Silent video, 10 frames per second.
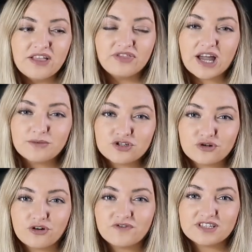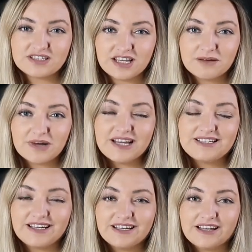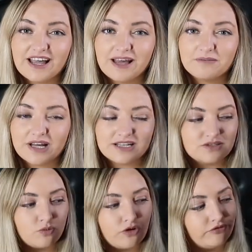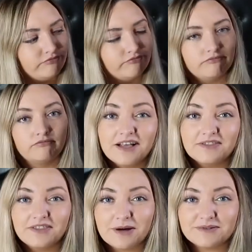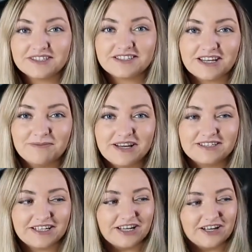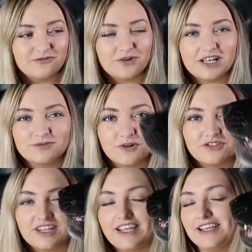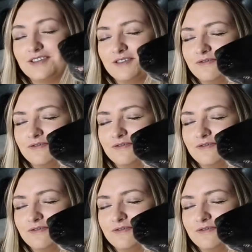That was sort of the same idea um, as what, that was the same idea as what the haze,